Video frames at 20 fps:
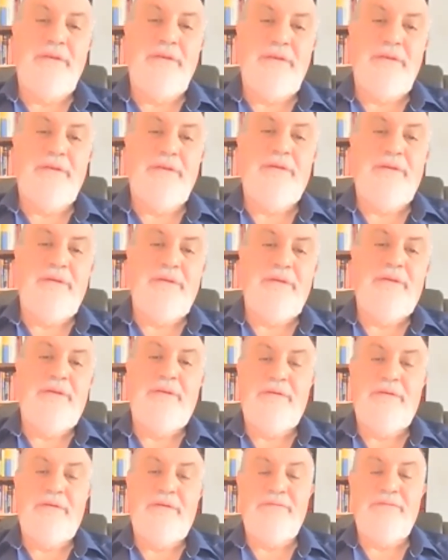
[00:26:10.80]
in, uh, in,
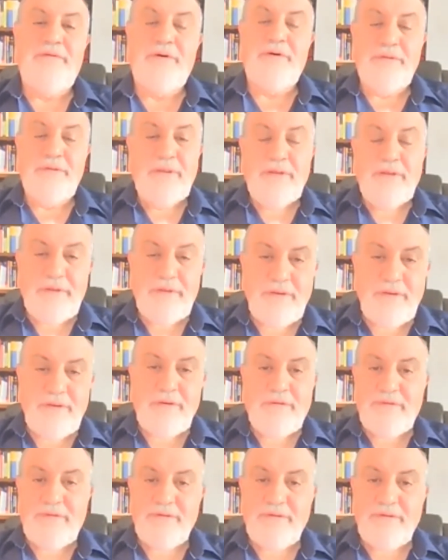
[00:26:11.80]
a, in a, vault,
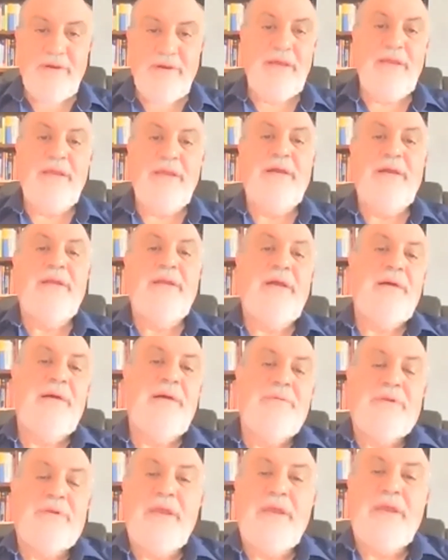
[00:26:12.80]
you know, so I, I, I'm
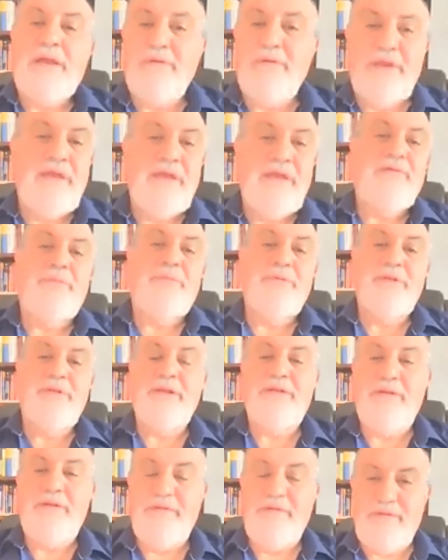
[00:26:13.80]
okay. I don't have to
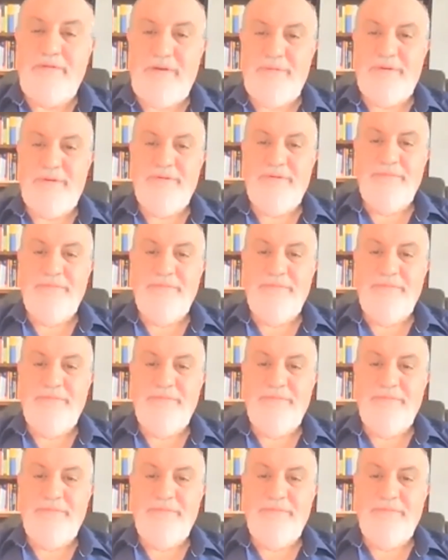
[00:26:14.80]
predict the environment.